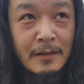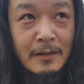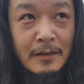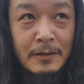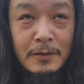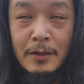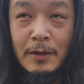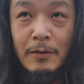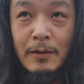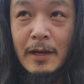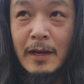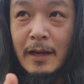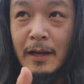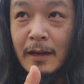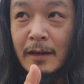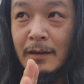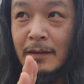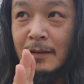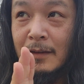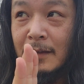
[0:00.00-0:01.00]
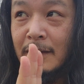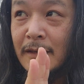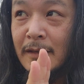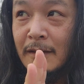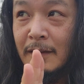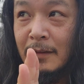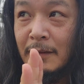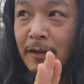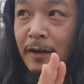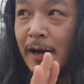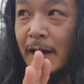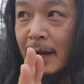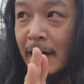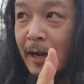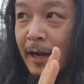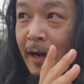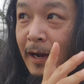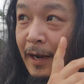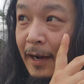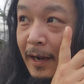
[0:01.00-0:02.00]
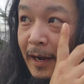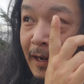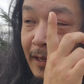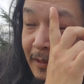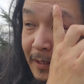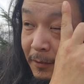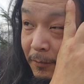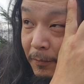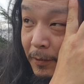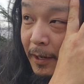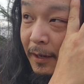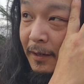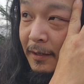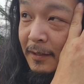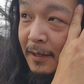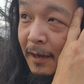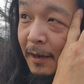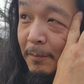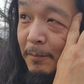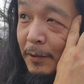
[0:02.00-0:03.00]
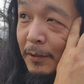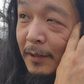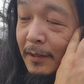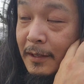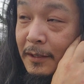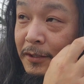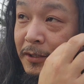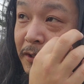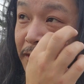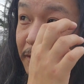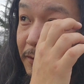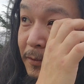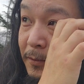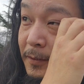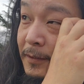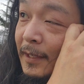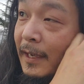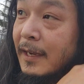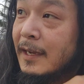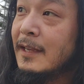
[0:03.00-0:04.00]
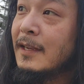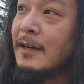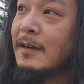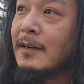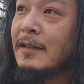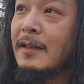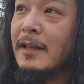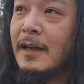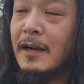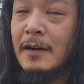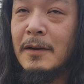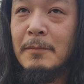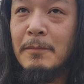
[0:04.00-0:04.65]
So like I did wear a couple other shoes like here and there,